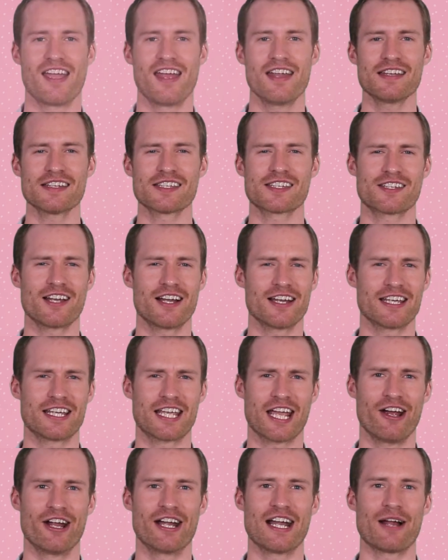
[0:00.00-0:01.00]
In a study
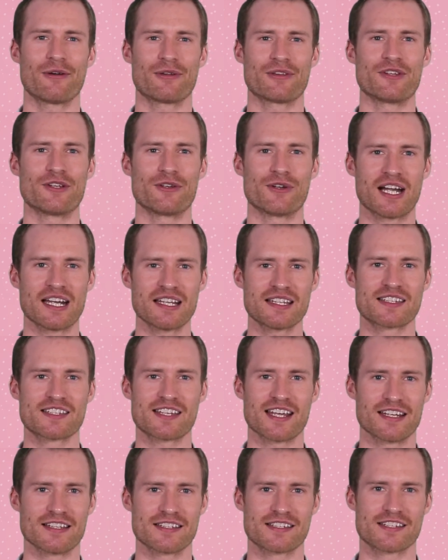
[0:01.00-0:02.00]
carried out in the United
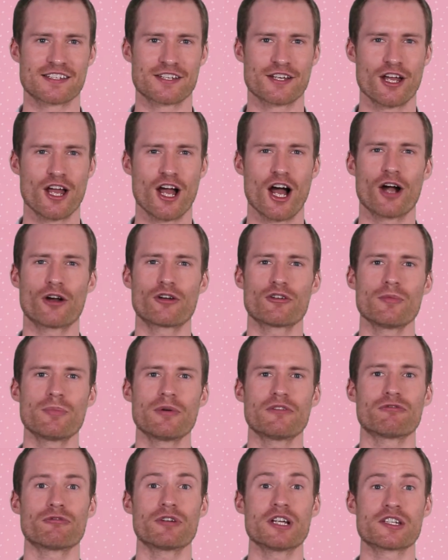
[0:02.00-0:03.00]
States, a group
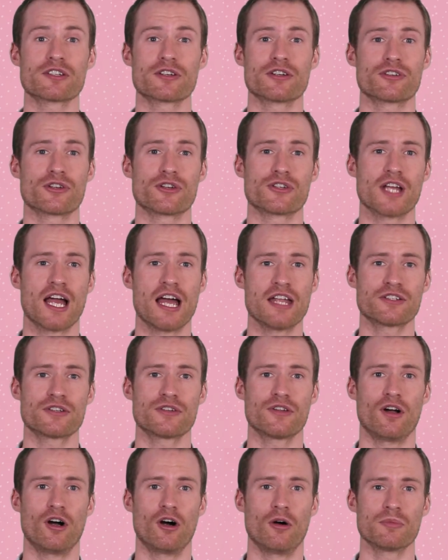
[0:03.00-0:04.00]
of researchers
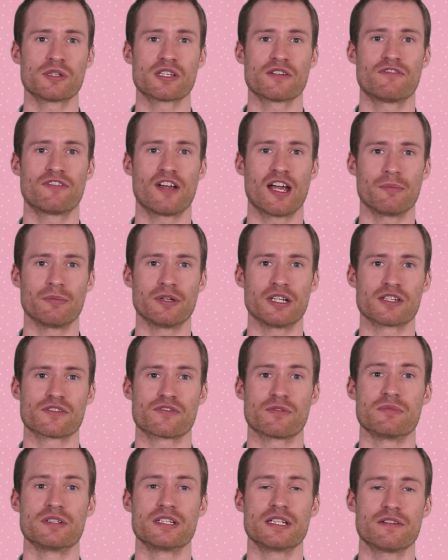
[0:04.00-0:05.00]
enter the homes of families
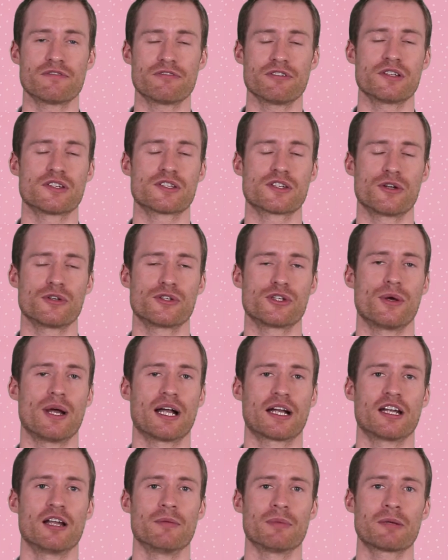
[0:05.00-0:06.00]
from different
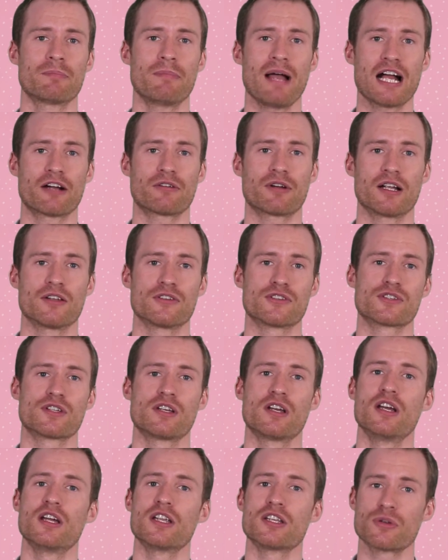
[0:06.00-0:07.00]
socioeconomic backgrounds
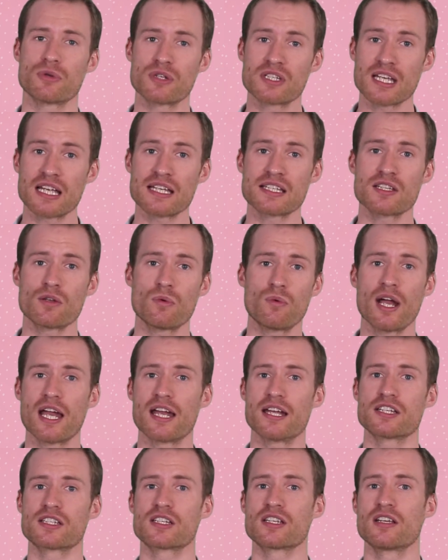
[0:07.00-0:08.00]
to assess the
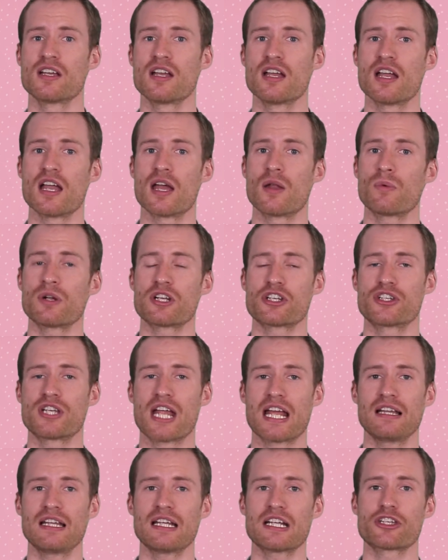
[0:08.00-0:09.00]
ways in which
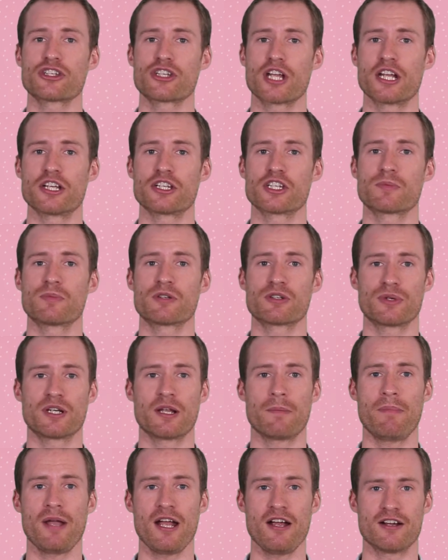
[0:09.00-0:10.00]
daily exchanges
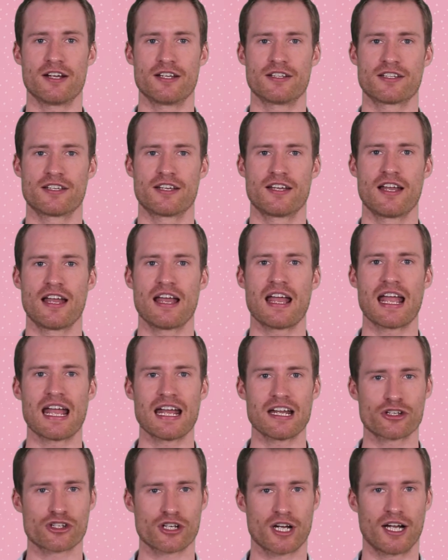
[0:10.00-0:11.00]
between a parent
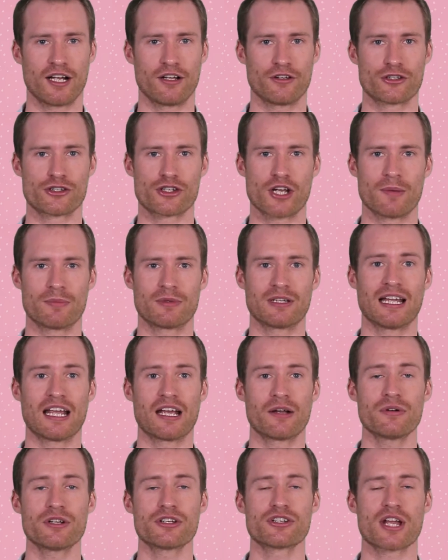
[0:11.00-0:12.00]
and child shaped
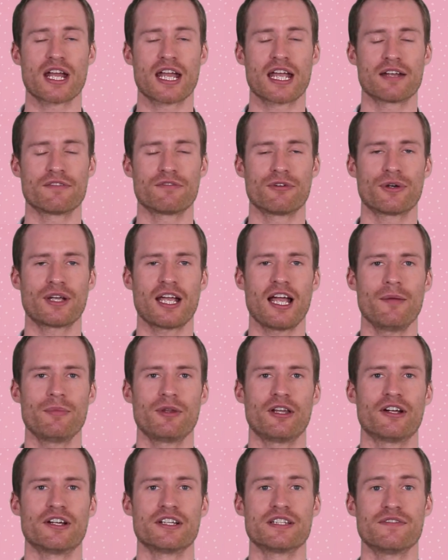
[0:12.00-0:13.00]
language and
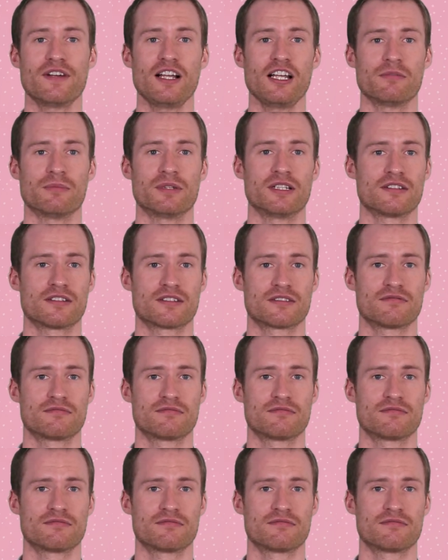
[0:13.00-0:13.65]
vocabulary development.